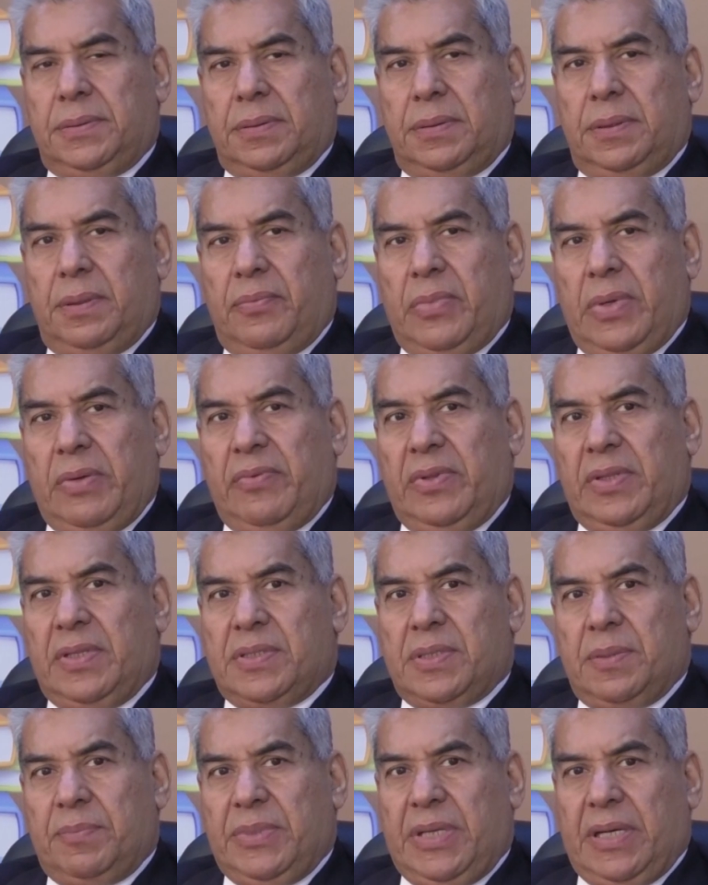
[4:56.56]
One of the
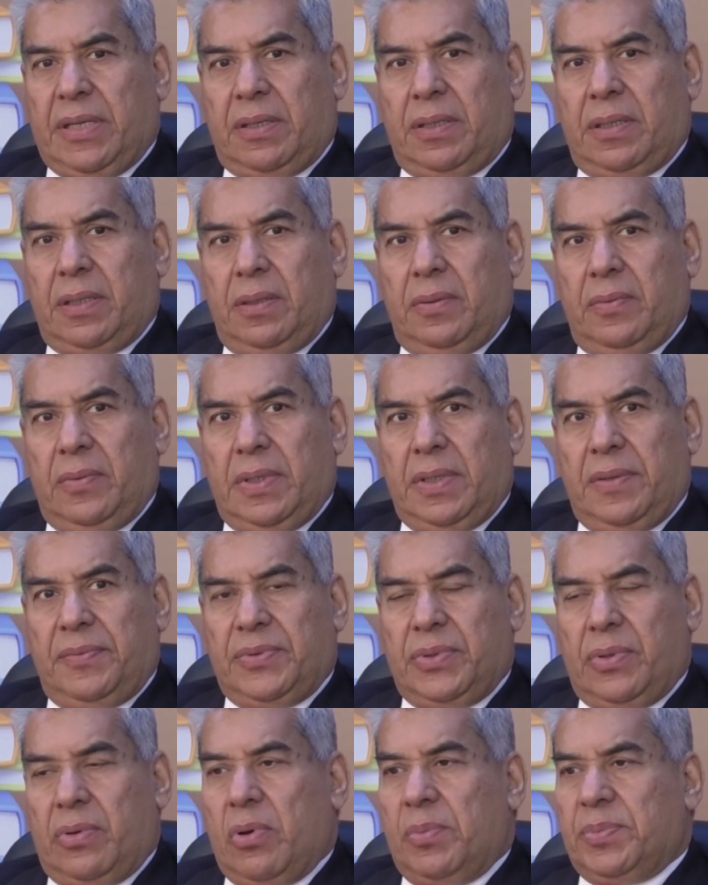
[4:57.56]
subject, one
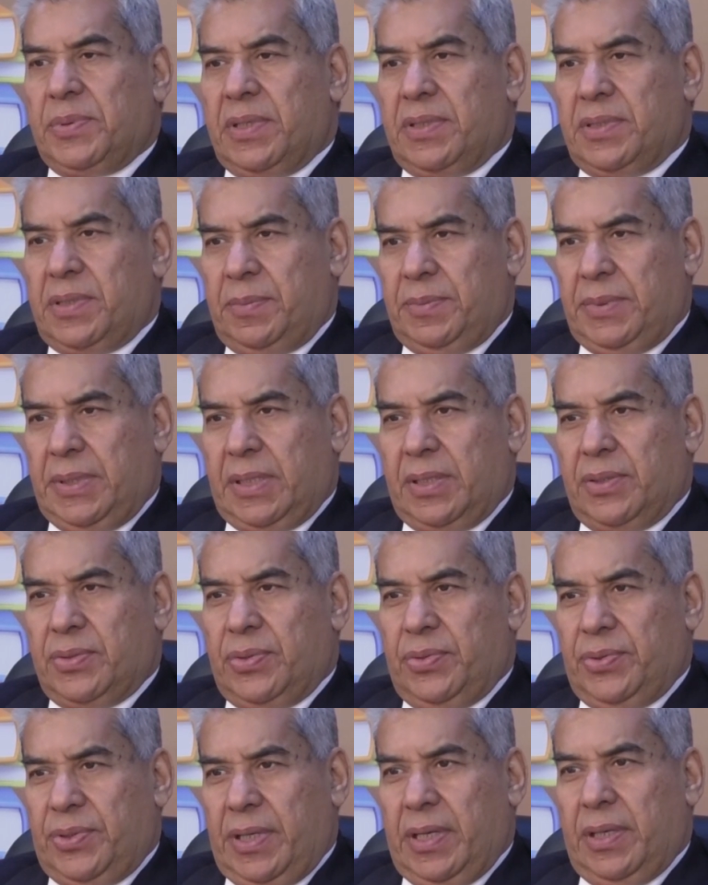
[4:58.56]
of your optional subject
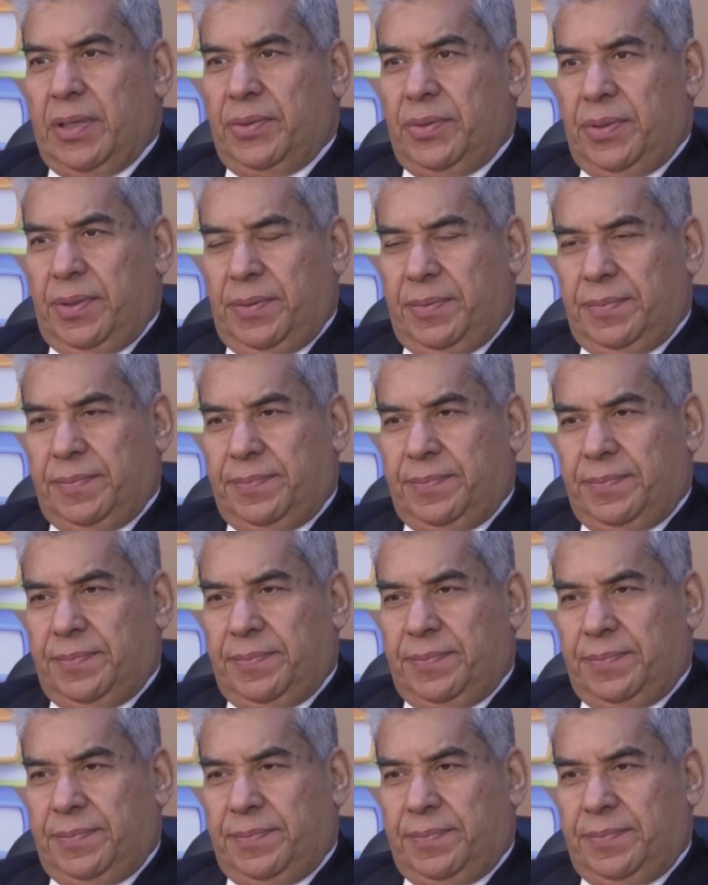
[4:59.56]
is sociology.